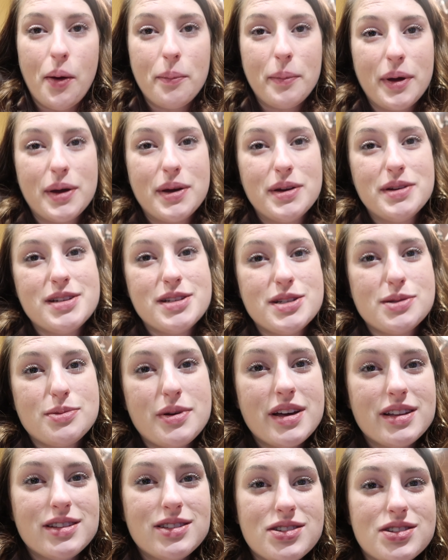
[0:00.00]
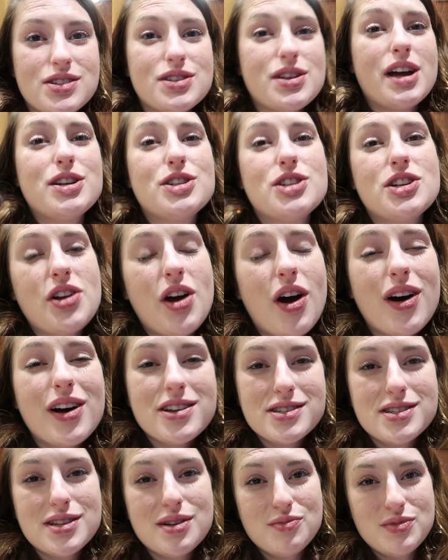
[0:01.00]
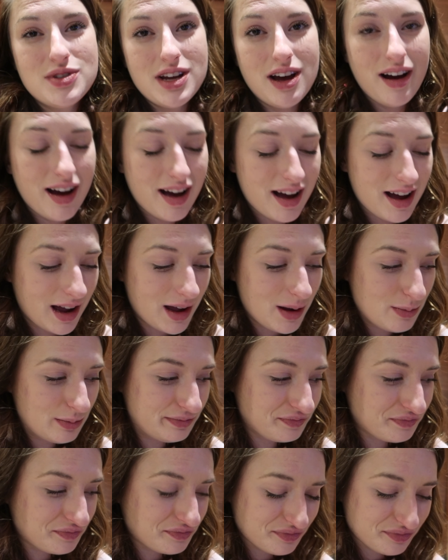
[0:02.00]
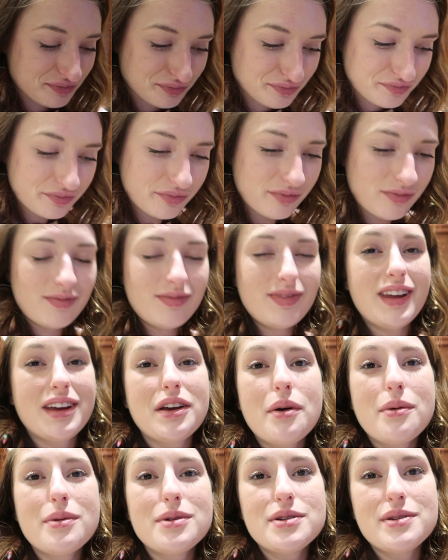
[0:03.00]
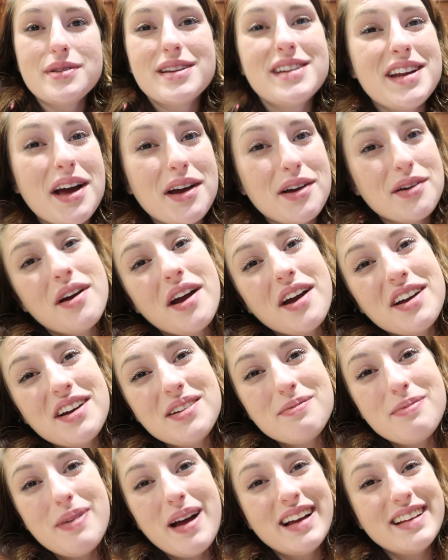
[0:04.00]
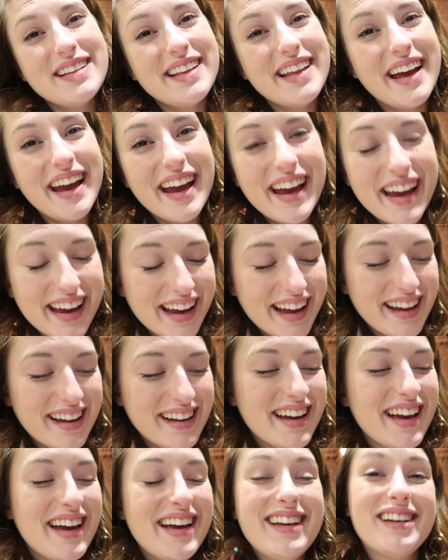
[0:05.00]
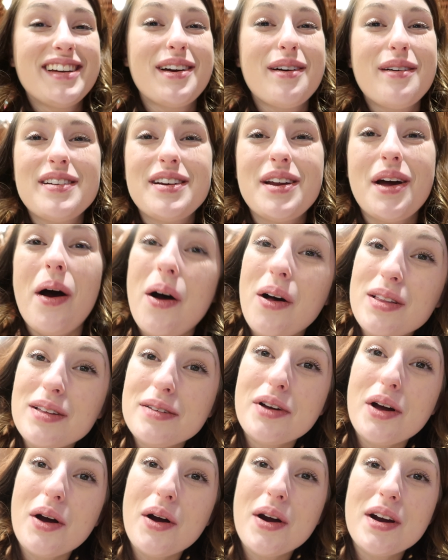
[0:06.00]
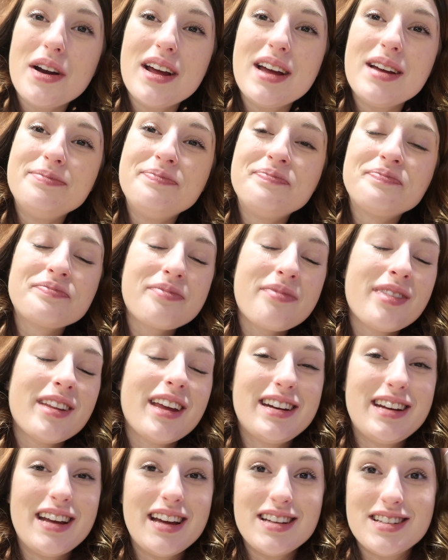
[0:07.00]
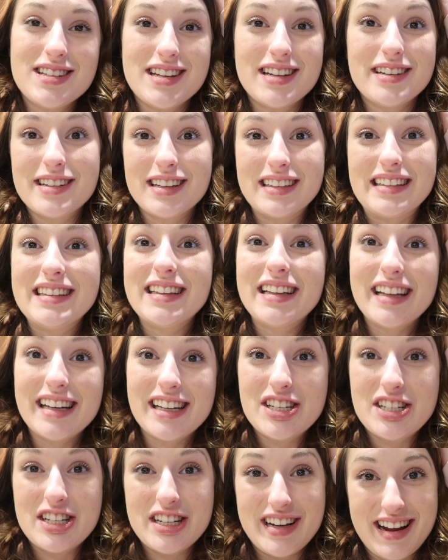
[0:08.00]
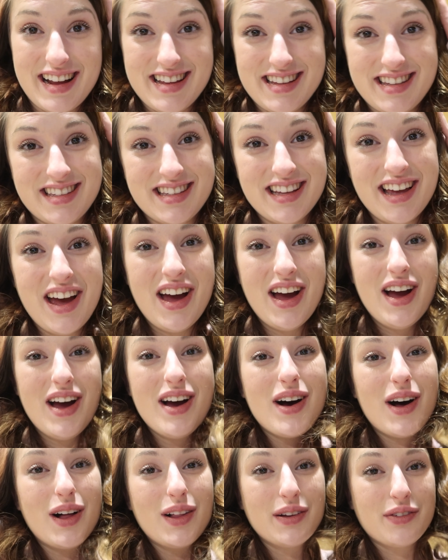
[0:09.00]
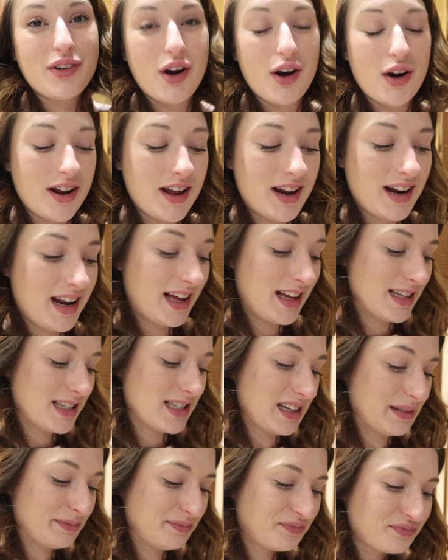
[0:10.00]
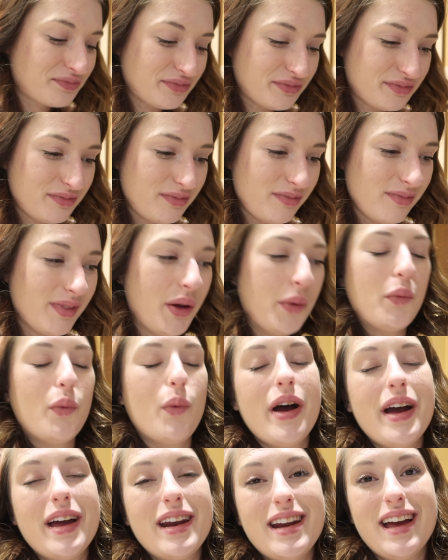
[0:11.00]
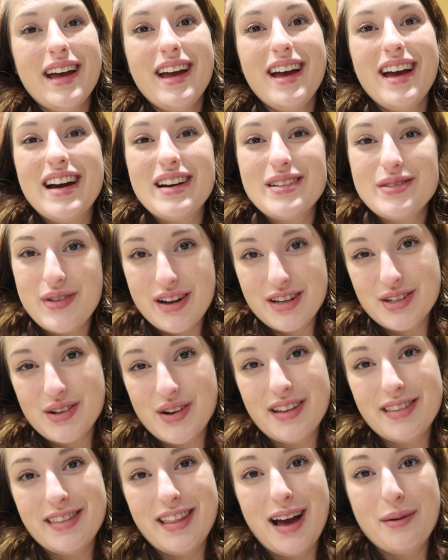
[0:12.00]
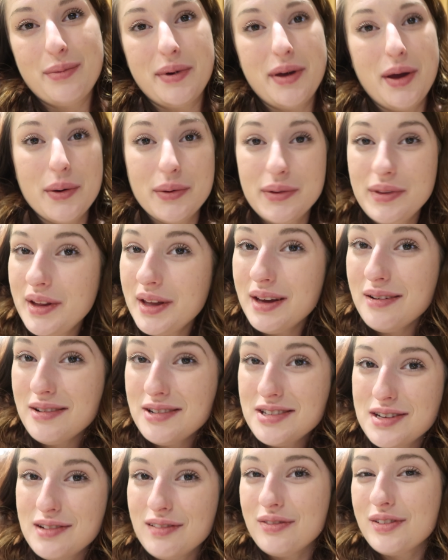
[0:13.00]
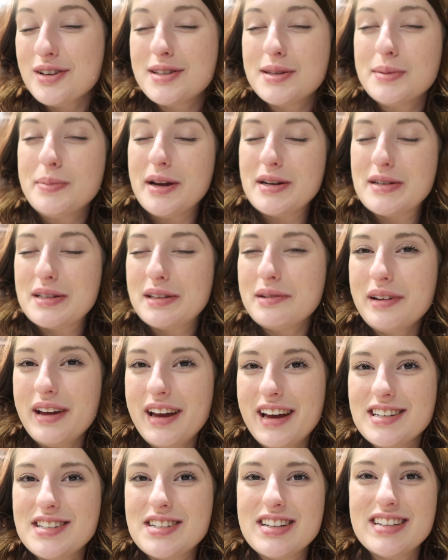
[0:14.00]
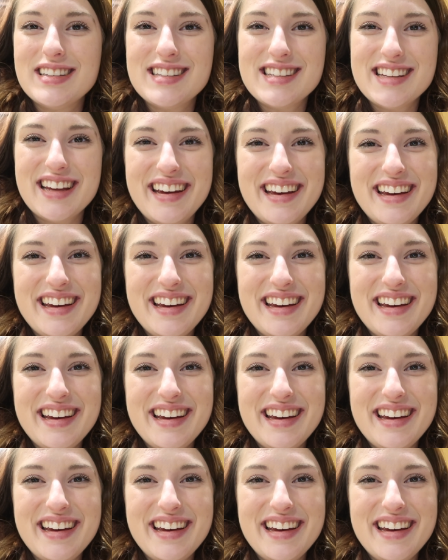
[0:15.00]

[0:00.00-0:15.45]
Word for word: Oh my goodness, we had such an awesome time going to the Nutcracker Ballet, going to Olive Garden. It tasted delicious. Olive Garden is one restaurant that we only go to for special occasions.